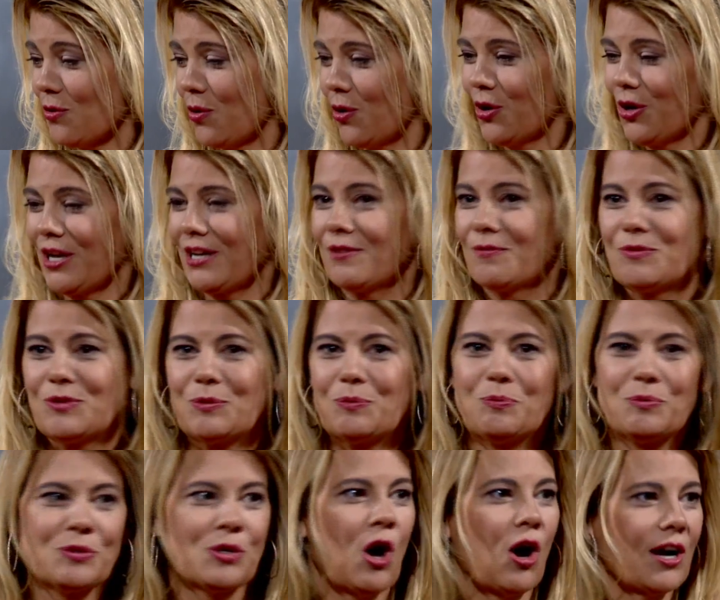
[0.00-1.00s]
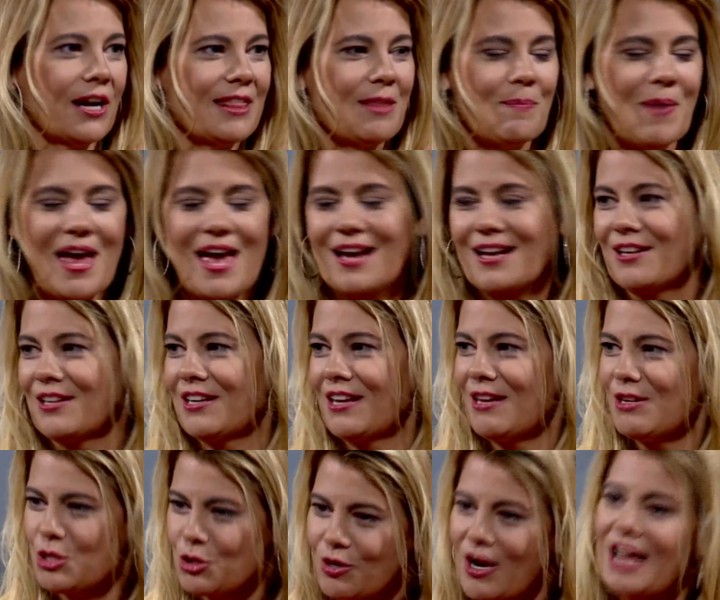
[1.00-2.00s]
door and guarded the back, and
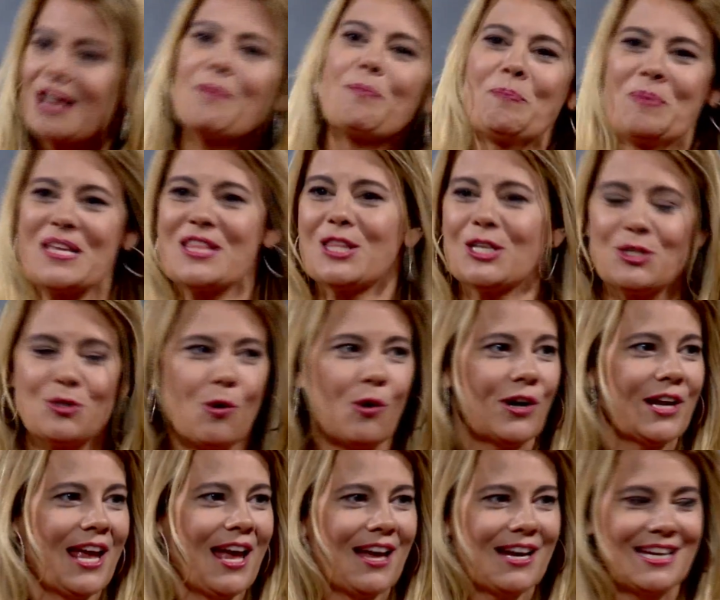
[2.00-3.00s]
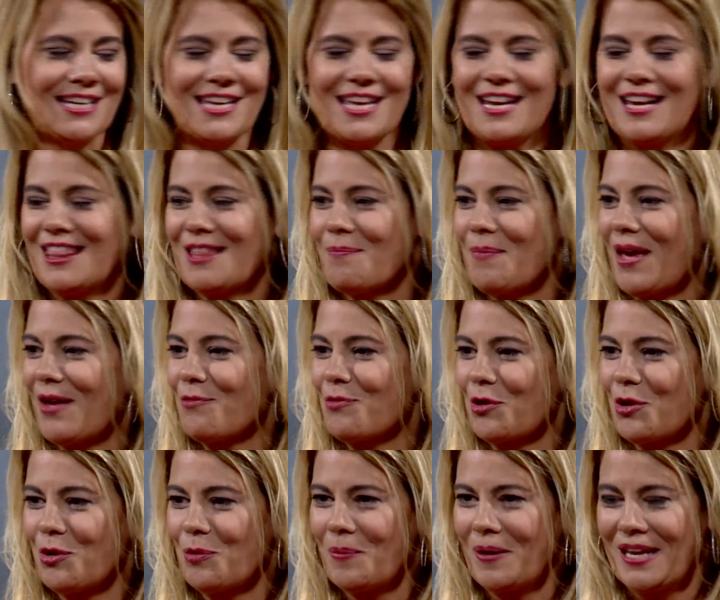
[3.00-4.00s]
he's trying to beat the door down and get in the
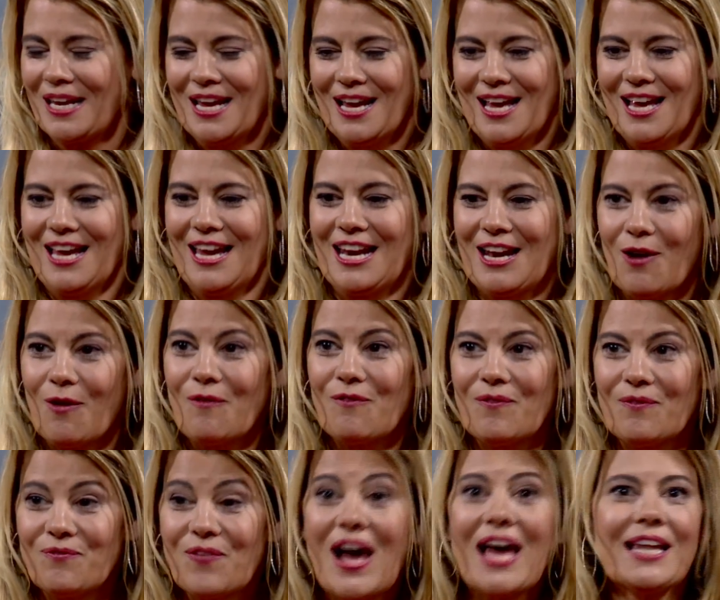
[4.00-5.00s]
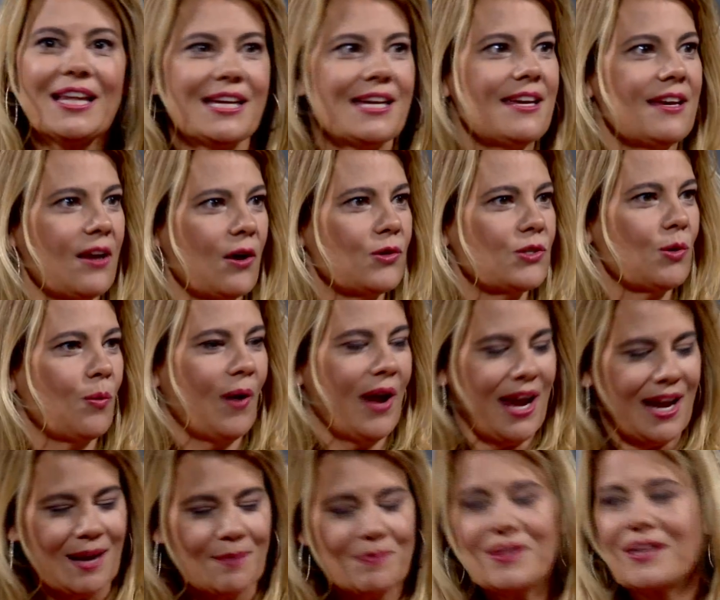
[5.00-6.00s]
bedroom. And, finally he goes
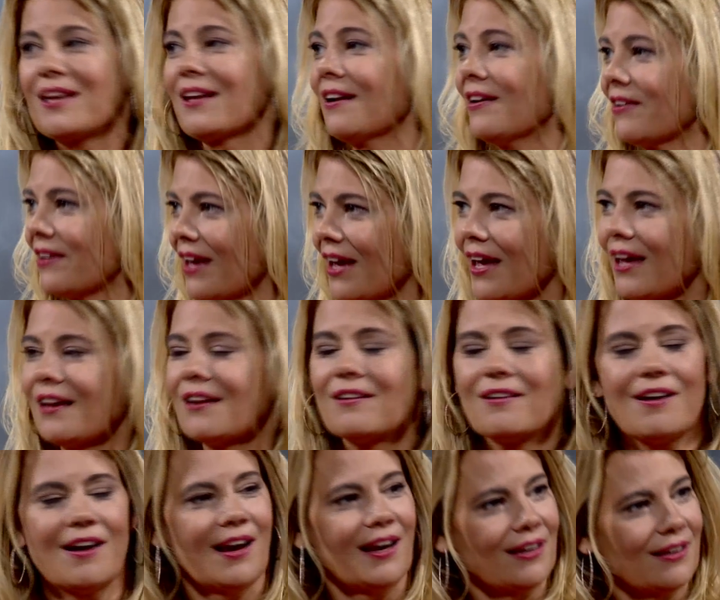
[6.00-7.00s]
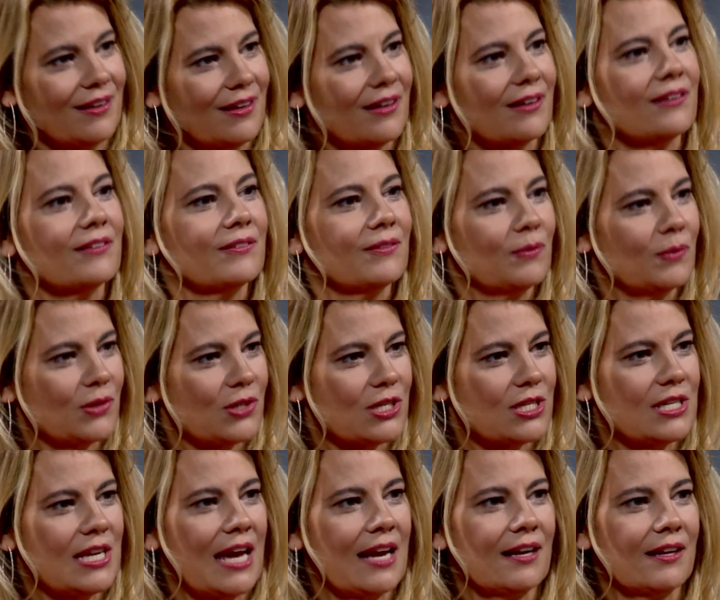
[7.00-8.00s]
away, and I'm thinking, okay, great, we'll
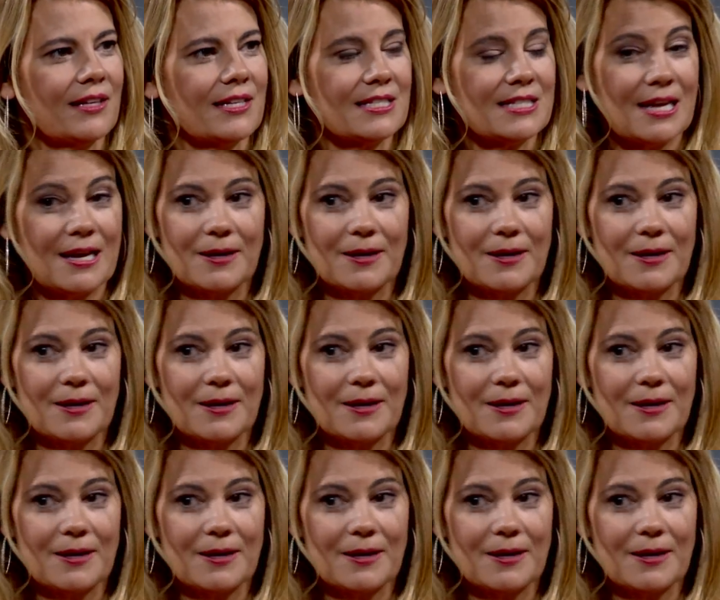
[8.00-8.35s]
just handle this